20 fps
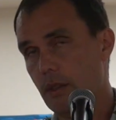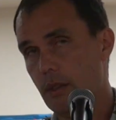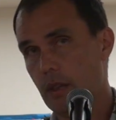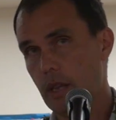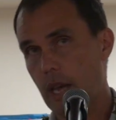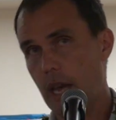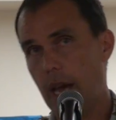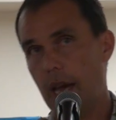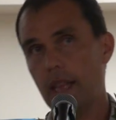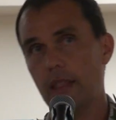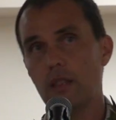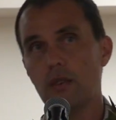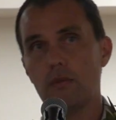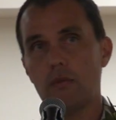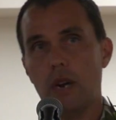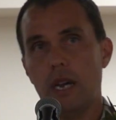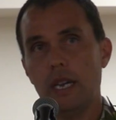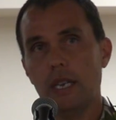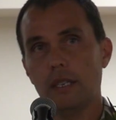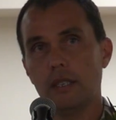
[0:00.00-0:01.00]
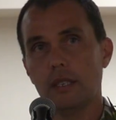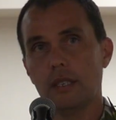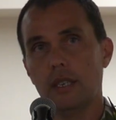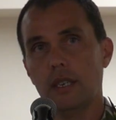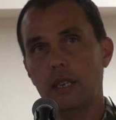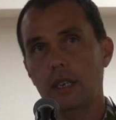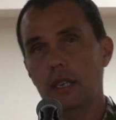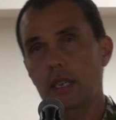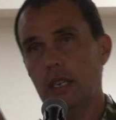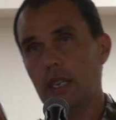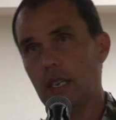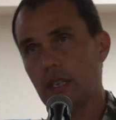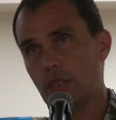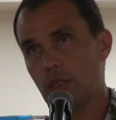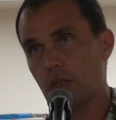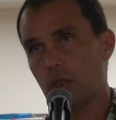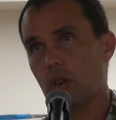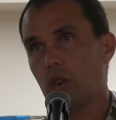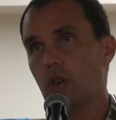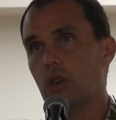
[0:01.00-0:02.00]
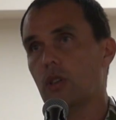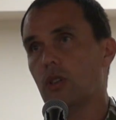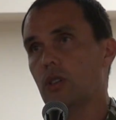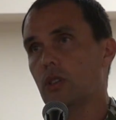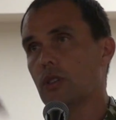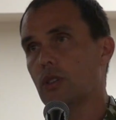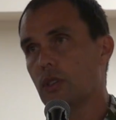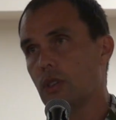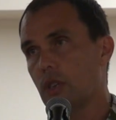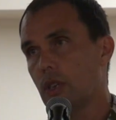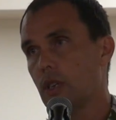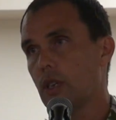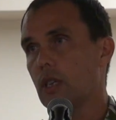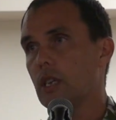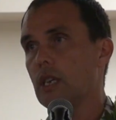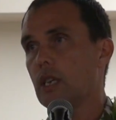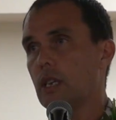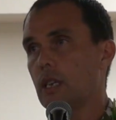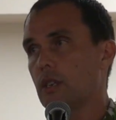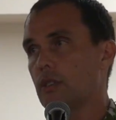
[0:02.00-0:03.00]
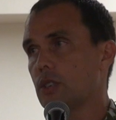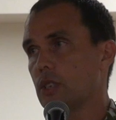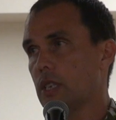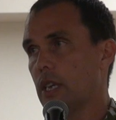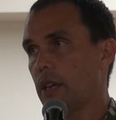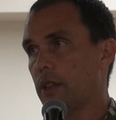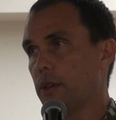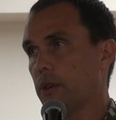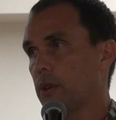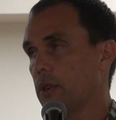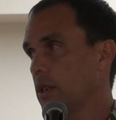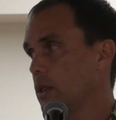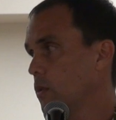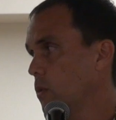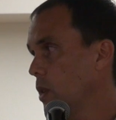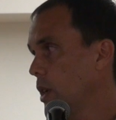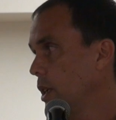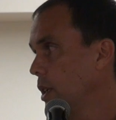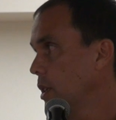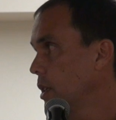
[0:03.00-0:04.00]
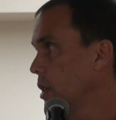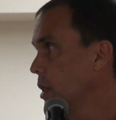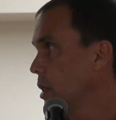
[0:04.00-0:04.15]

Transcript: They had the right. It's all together in one.